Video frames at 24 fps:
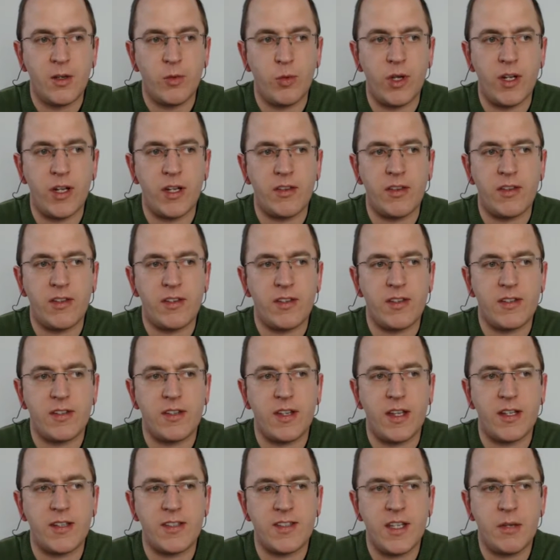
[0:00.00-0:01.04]
But
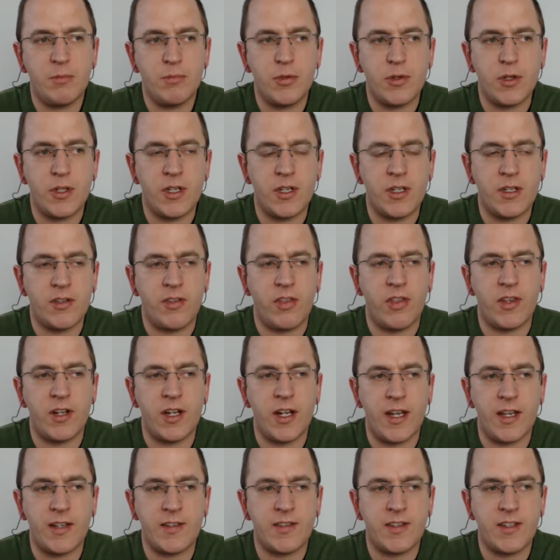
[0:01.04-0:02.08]
at some point in the
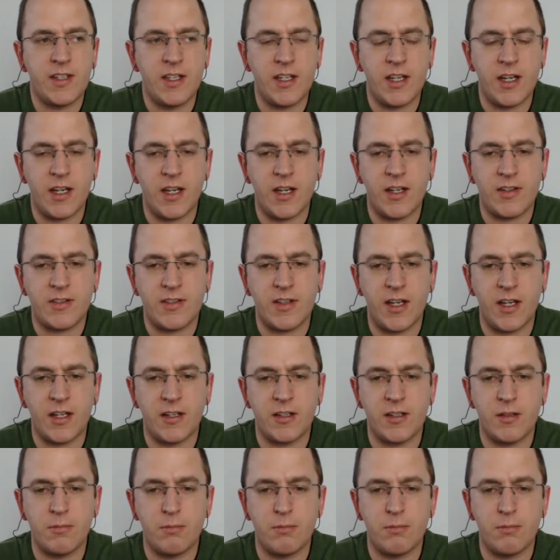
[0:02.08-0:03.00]
last year, I started a